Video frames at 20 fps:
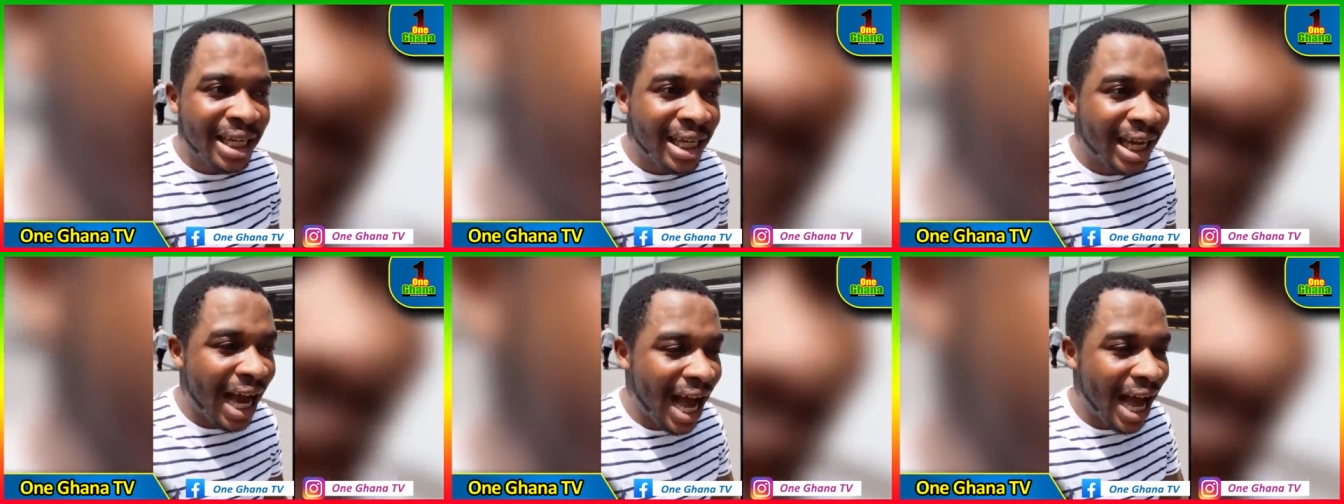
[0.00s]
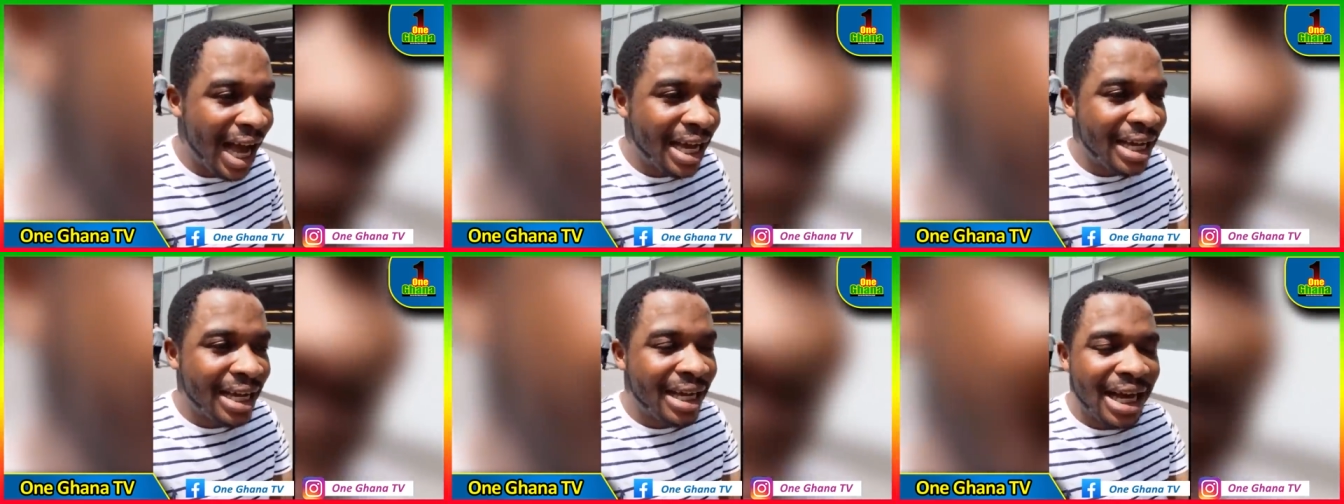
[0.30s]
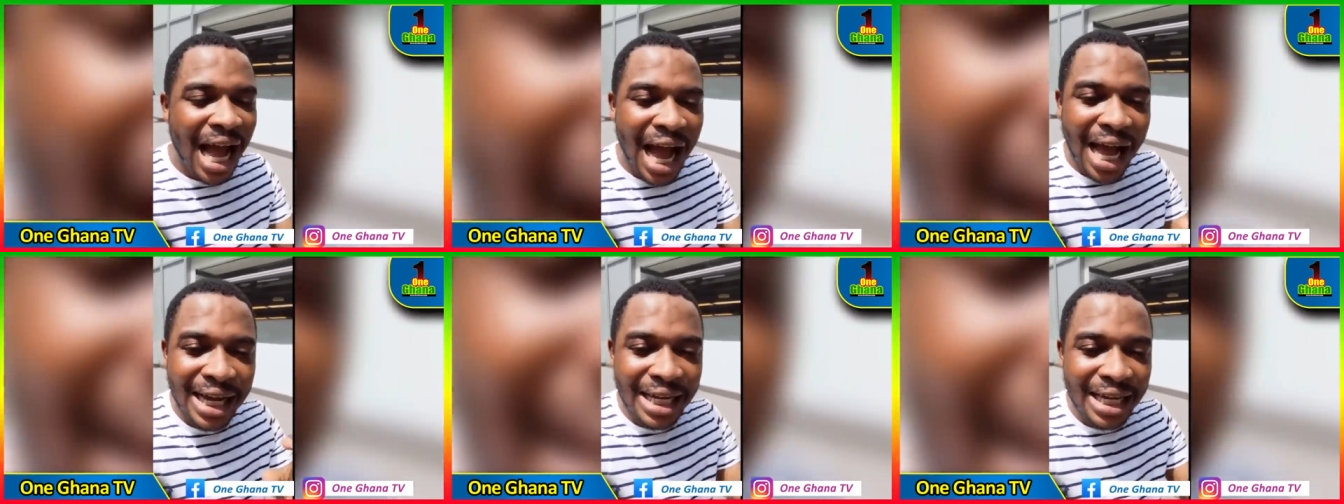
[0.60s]
Eh,
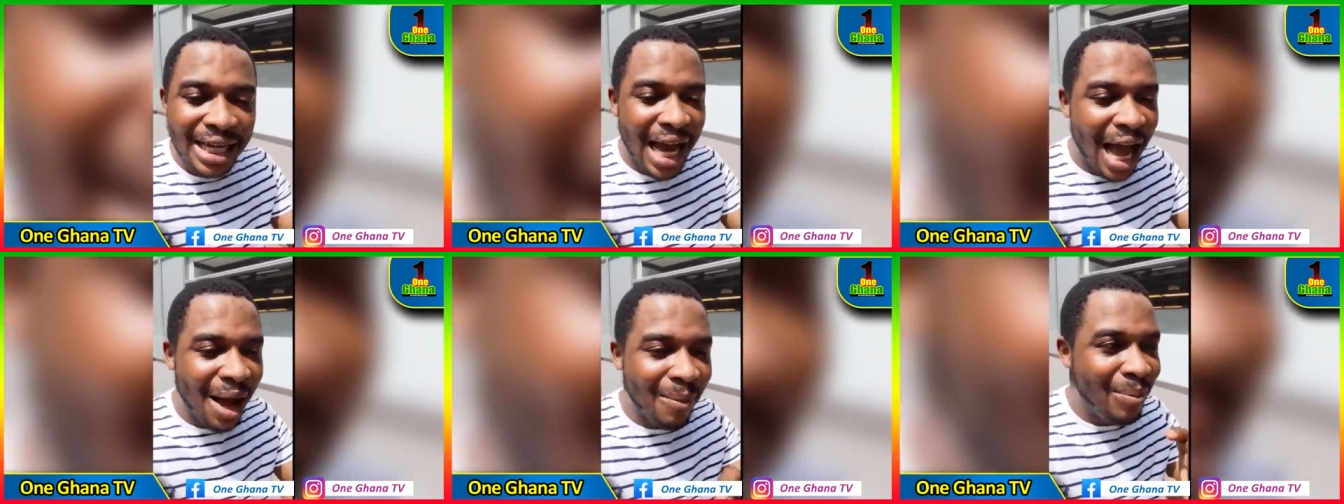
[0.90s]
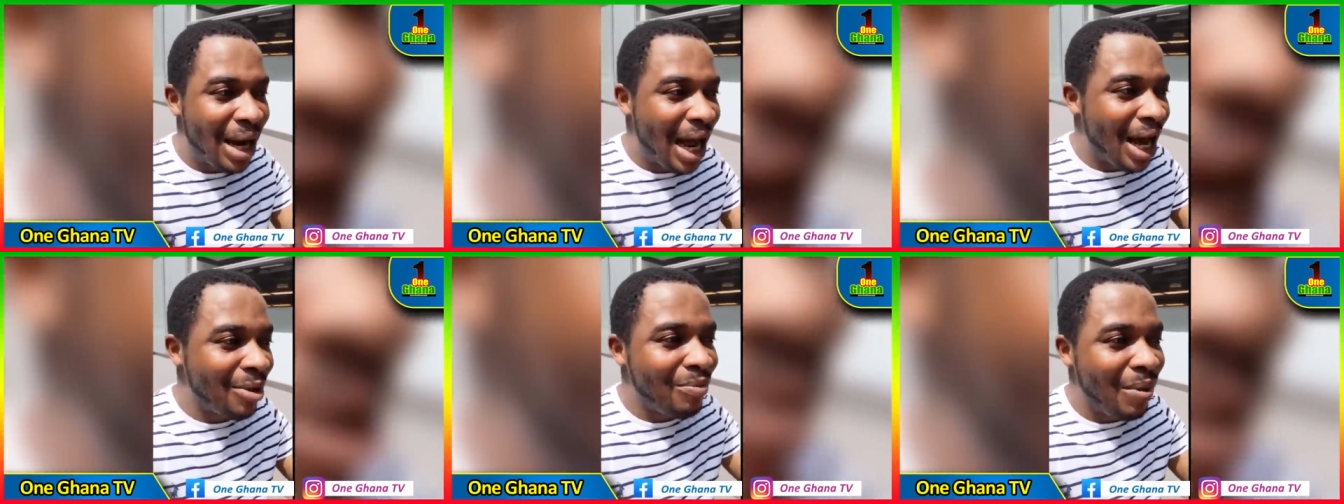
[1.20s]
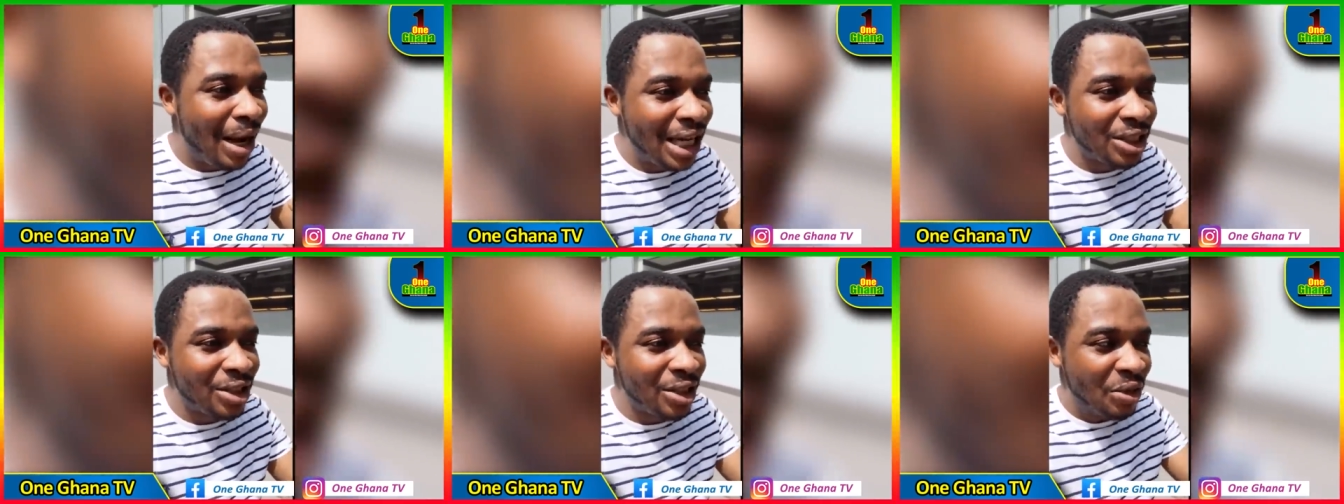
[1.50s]
I black
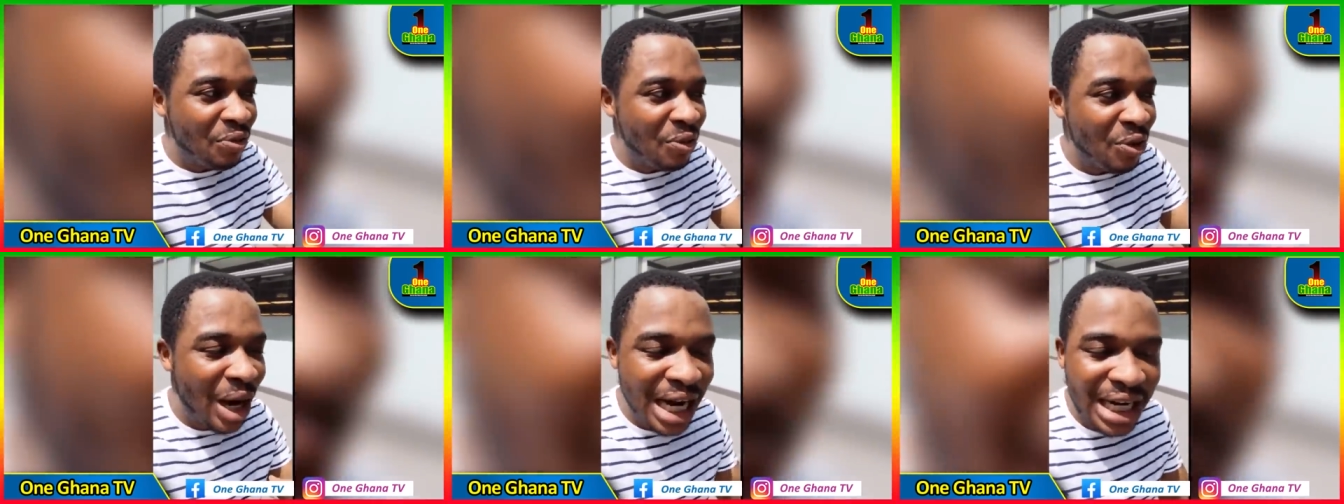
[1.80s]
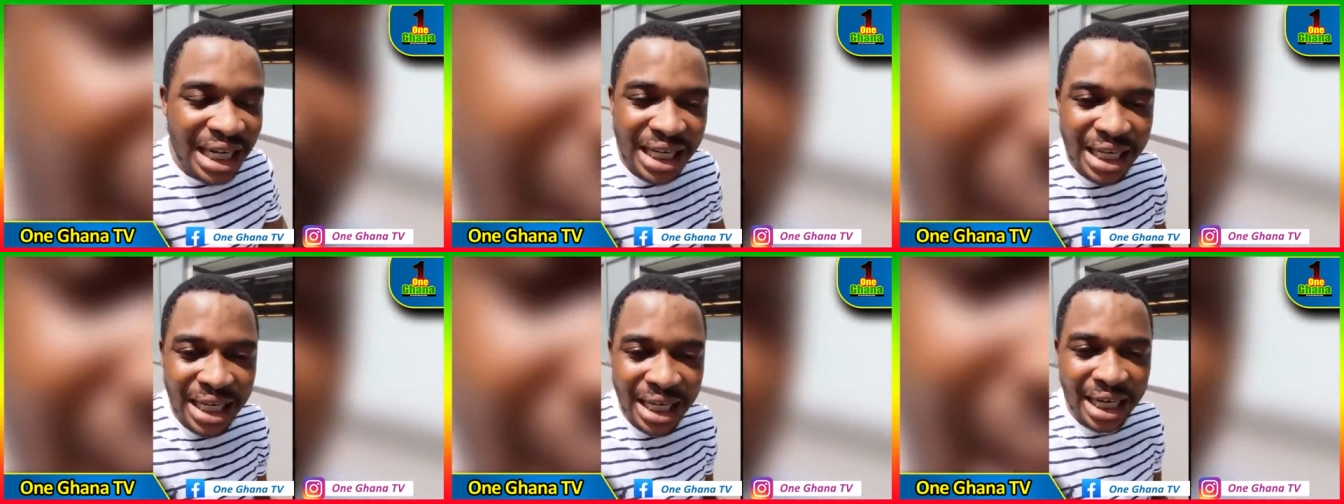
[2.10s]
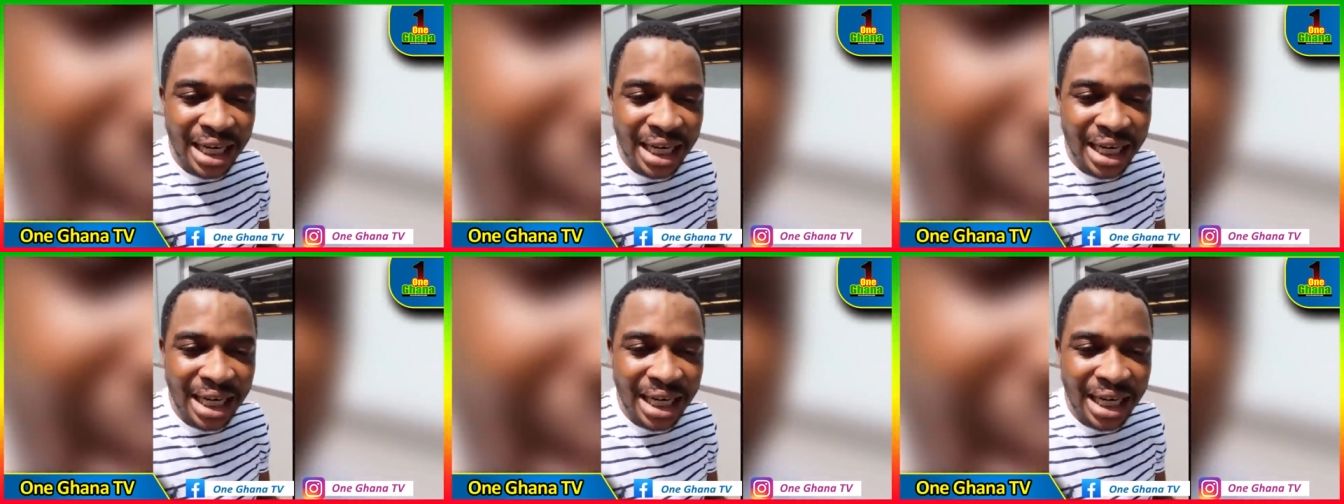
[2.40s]
band the Fuadi.